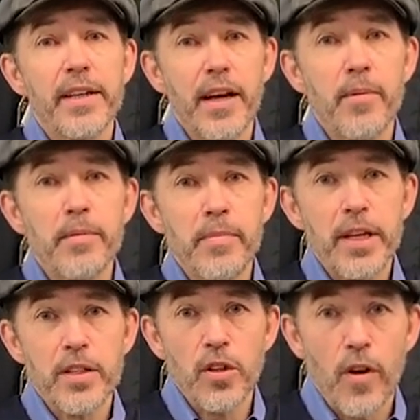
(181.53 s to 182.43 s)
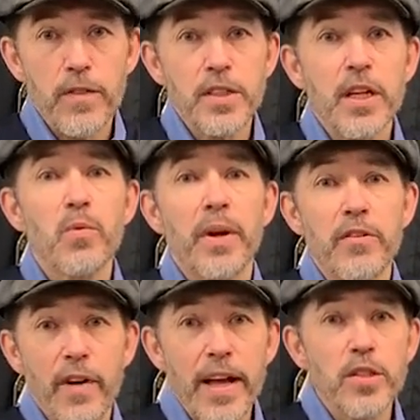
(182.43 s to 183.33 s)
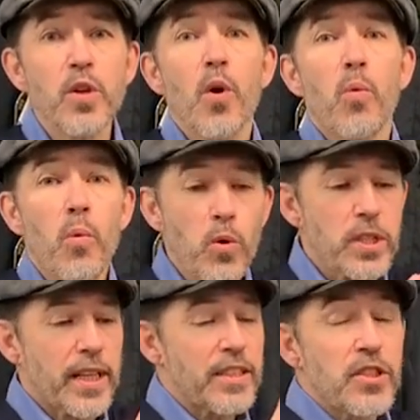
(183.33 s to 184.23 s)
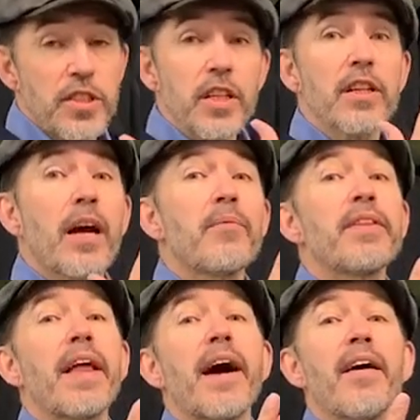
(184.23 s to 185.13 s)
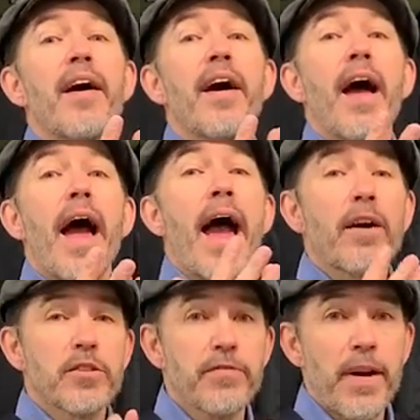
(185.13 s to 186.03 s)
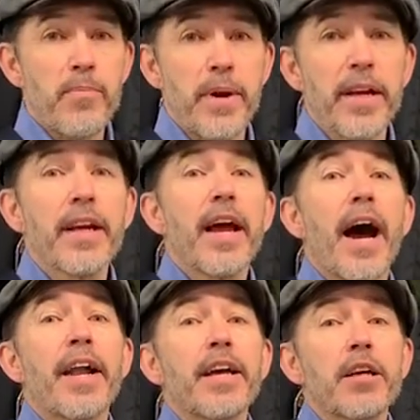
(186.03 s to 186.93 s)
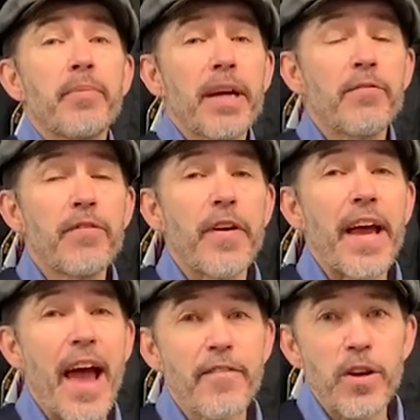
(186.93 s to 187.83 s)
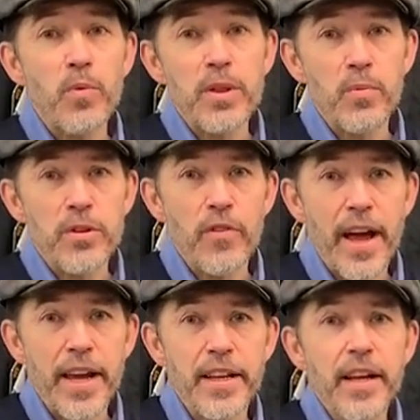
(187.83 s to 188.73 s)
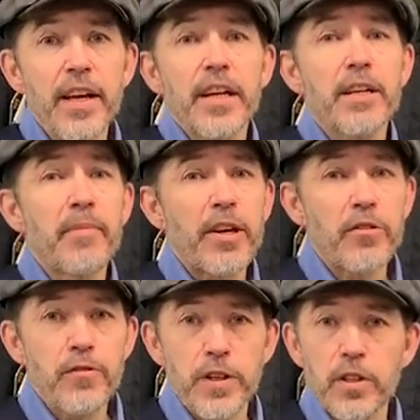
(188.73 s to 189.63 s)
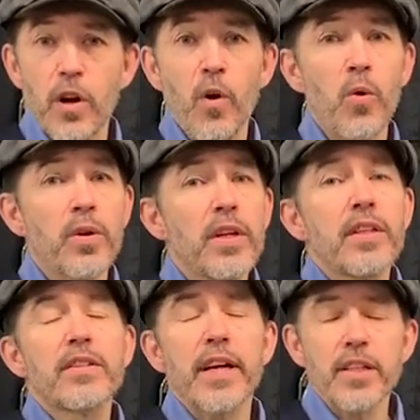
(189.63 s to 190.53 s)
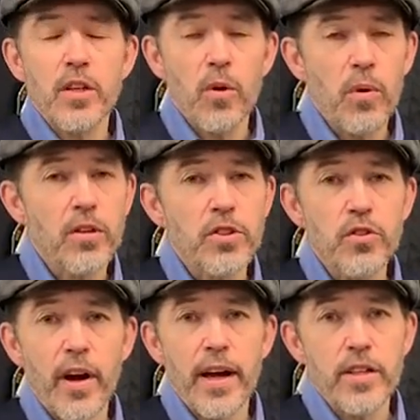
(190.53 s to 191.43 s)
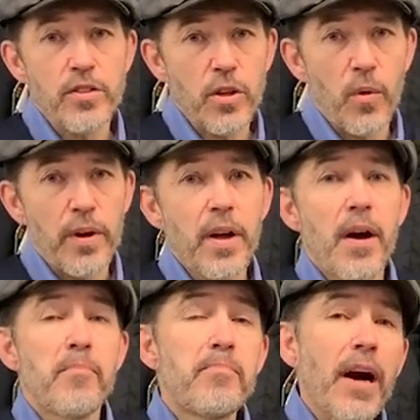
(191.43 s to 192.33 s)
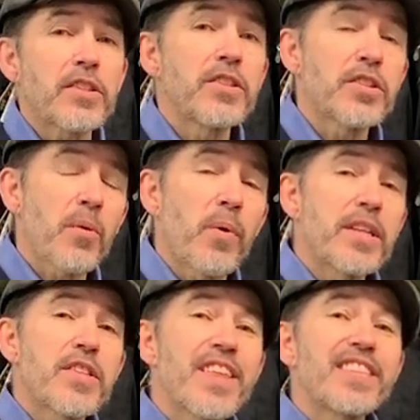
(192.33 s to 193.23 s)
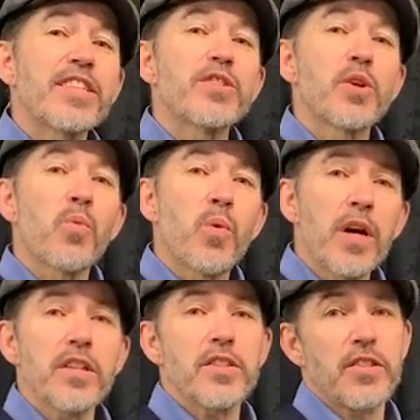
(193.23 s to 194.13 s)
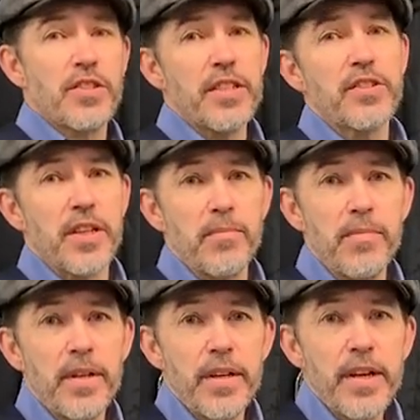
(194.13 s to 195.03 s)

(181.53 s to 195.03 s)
garment, because obviously when it rains, water can still come in that outer fabric and it can become very heavy with rain, can make you feel cold, takes a long while to dry out and so on. But in some ways, this is the worst system